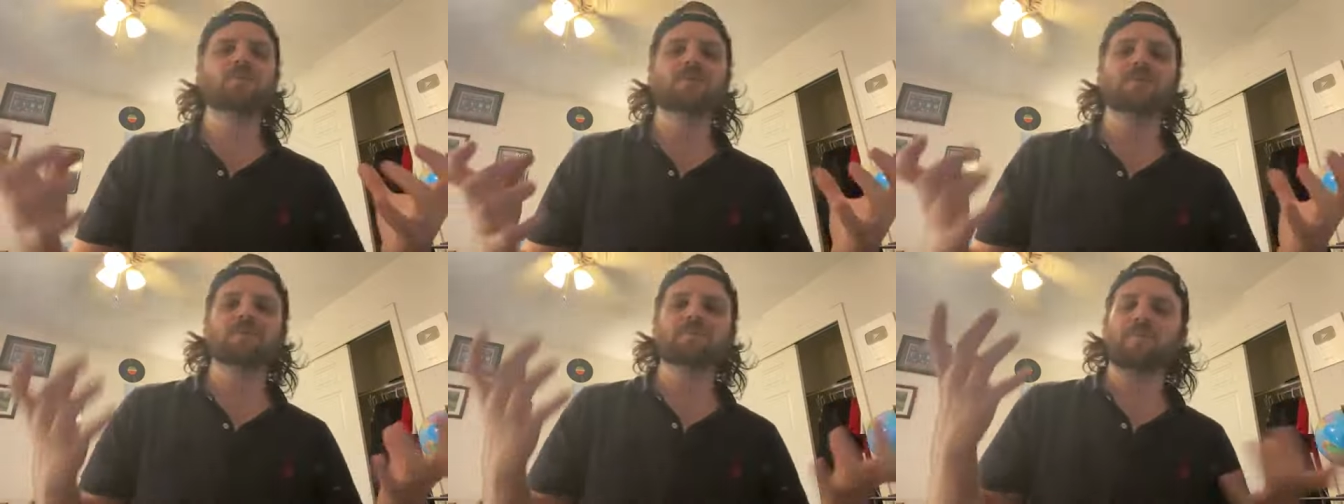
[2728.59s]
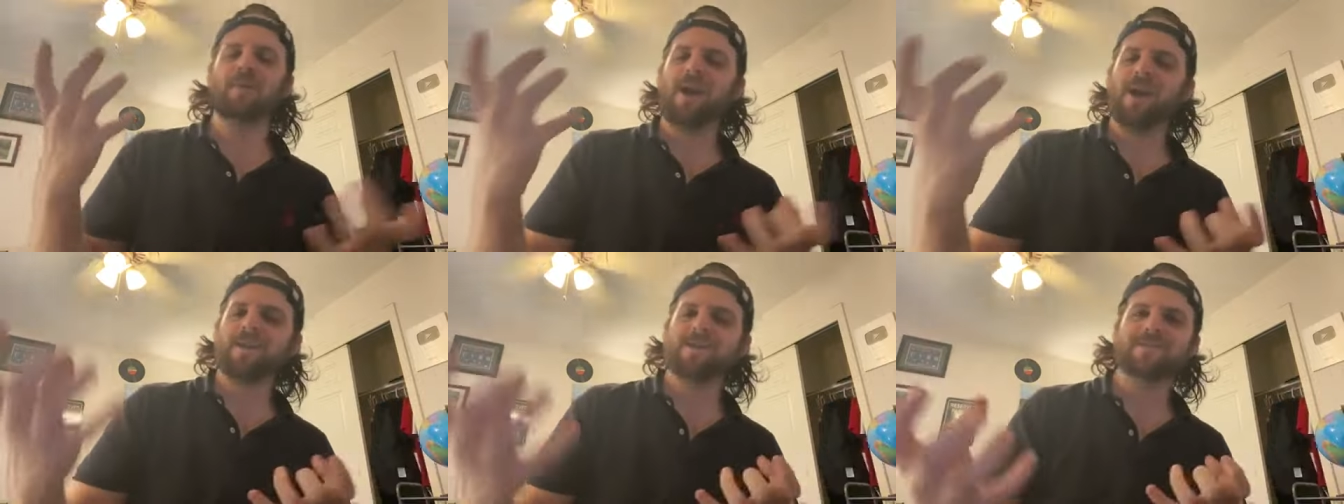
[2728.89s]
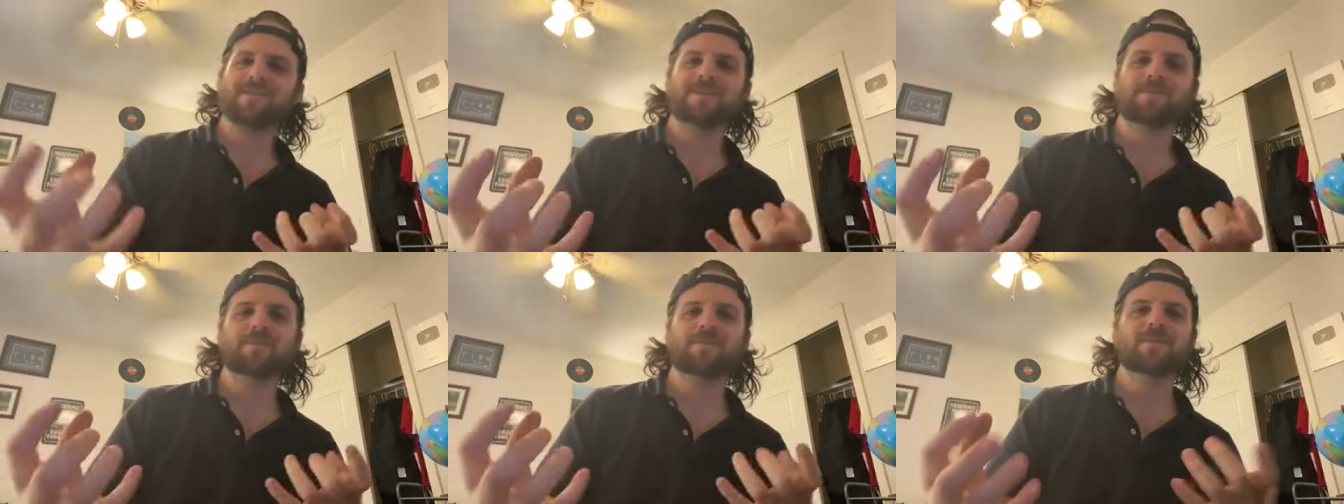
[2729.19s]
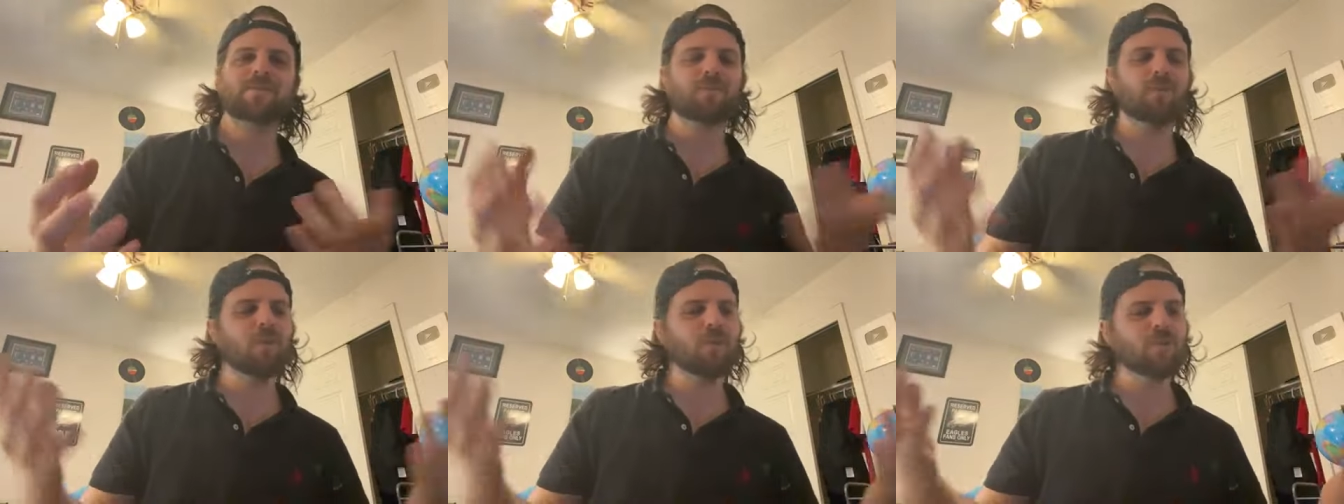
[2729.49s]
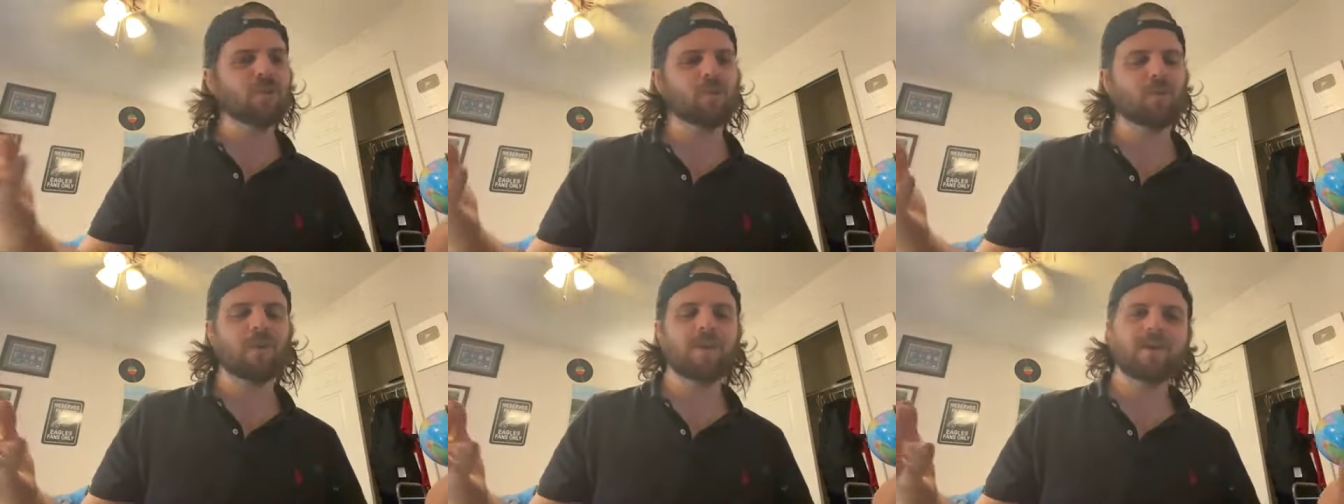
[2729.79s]
you can practice a bit,
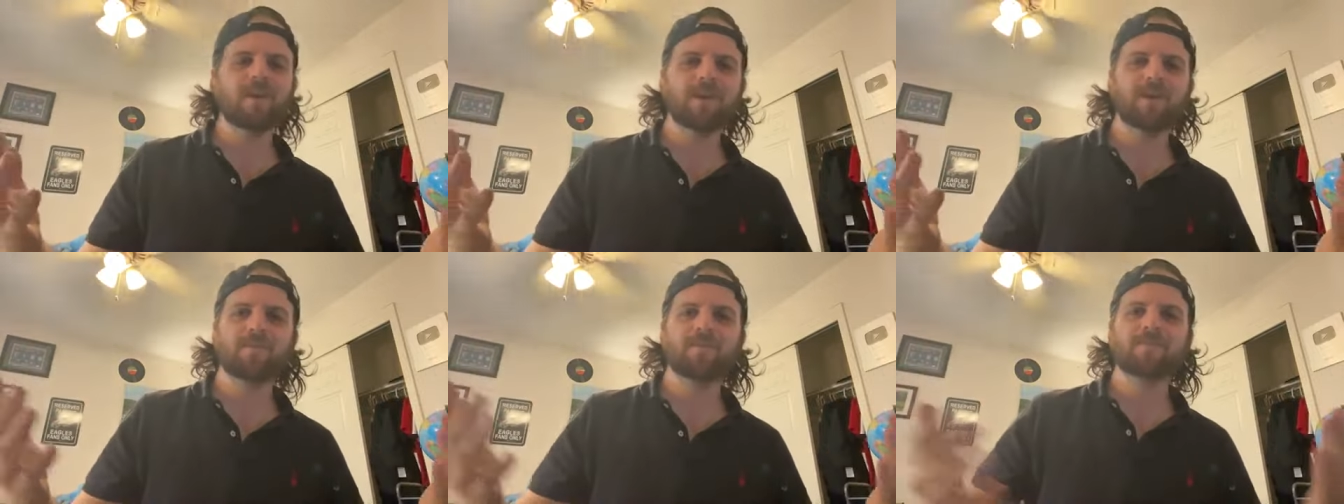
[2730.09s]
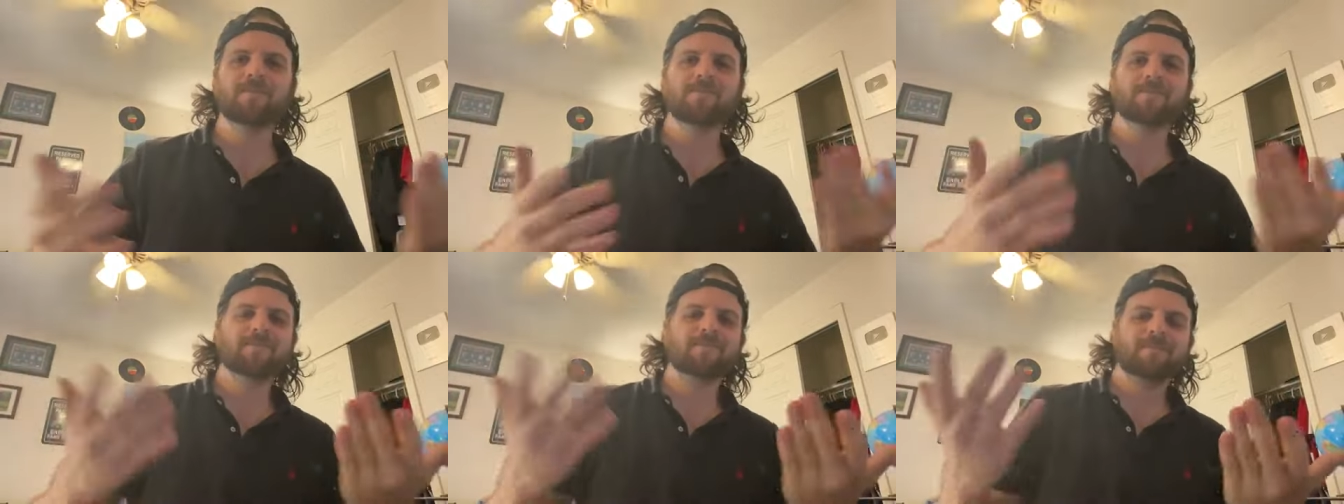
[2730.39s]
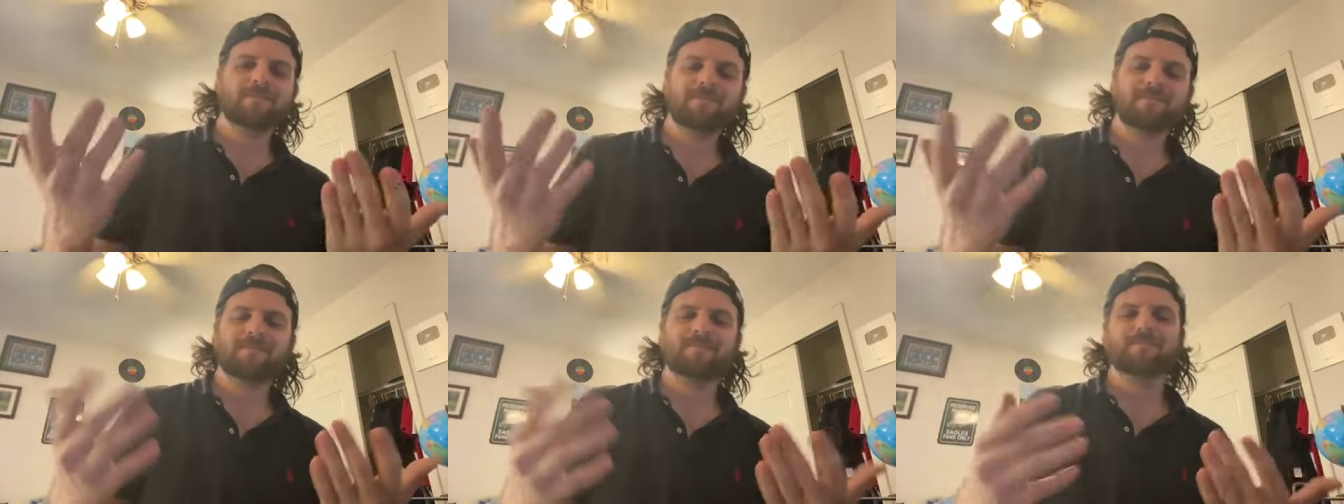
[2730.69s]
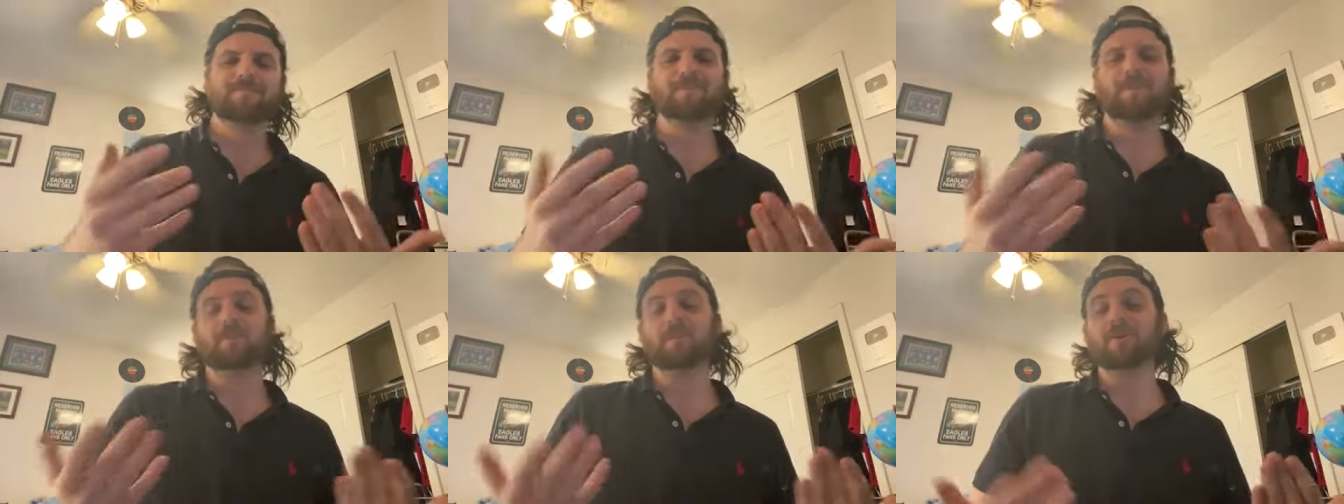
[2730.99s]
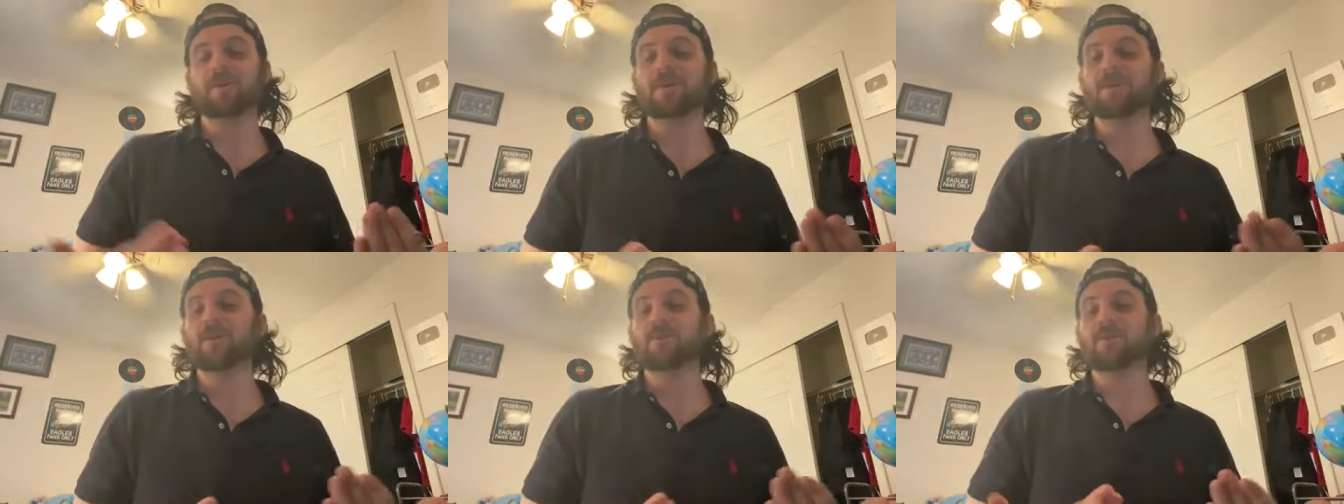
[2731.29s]
work your way up. Maybe
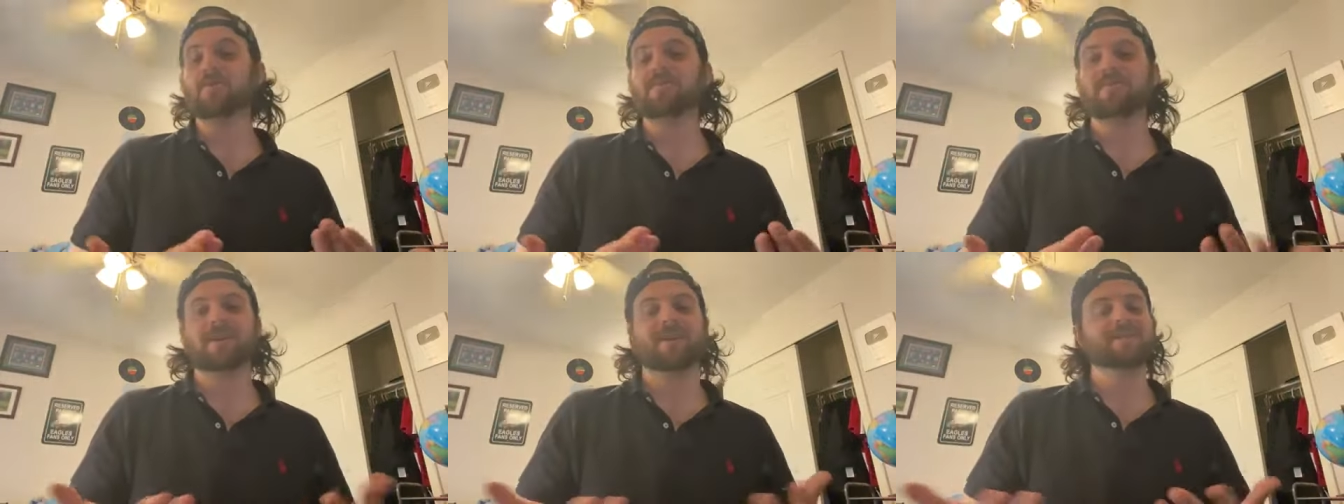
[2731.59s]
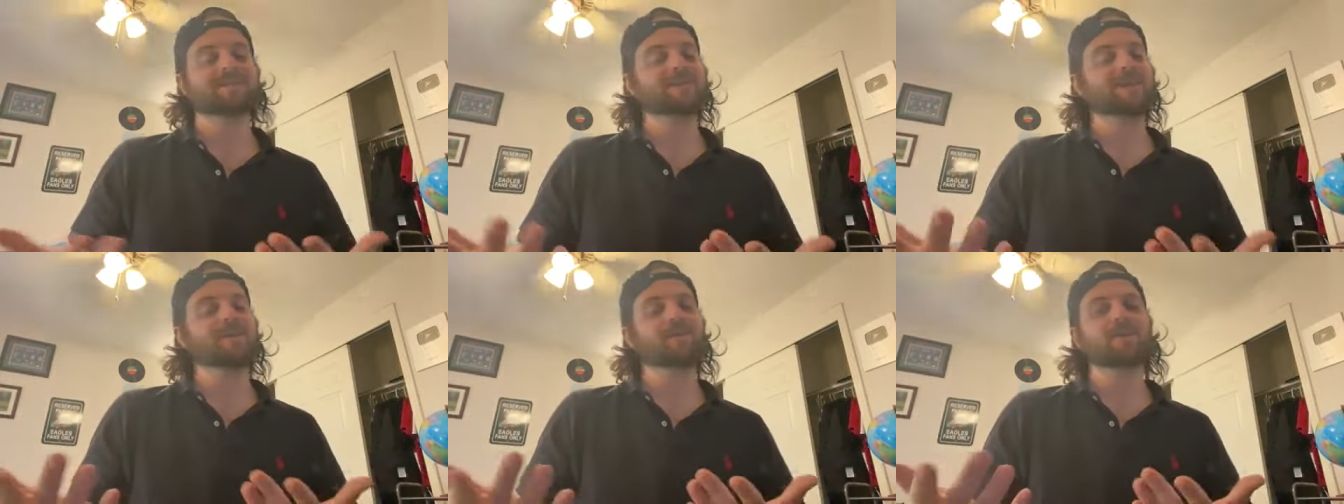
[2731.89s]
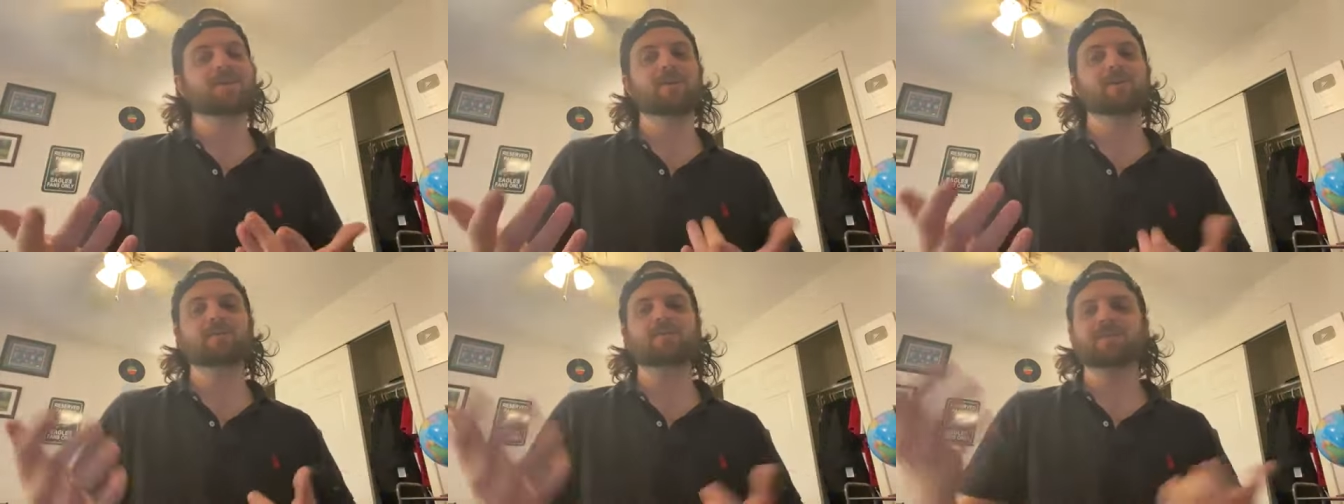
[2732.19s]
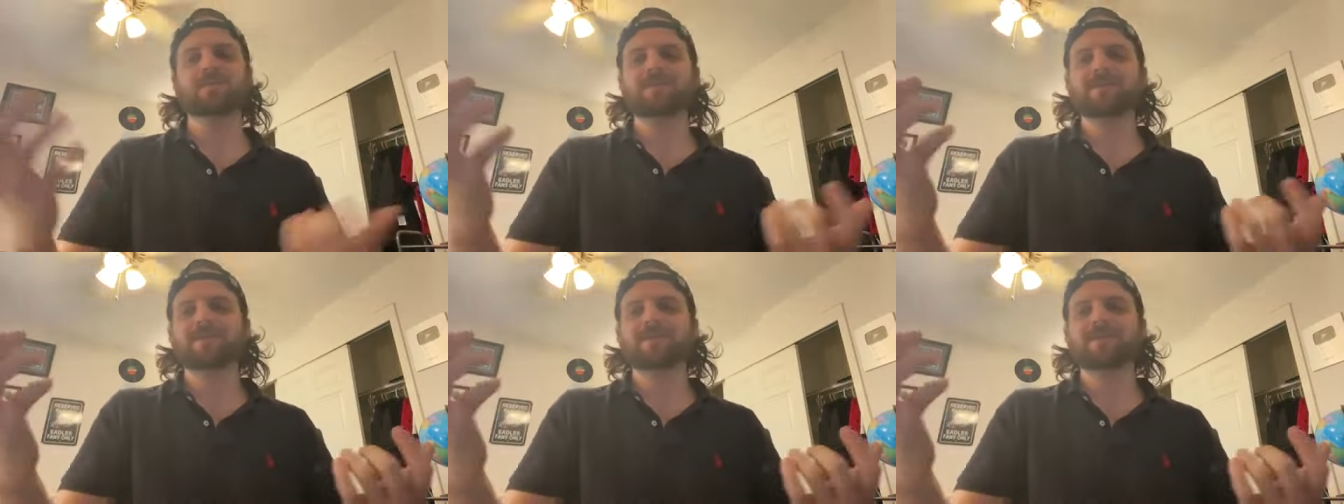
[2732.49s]
you'll get a little bit fast. I don't know,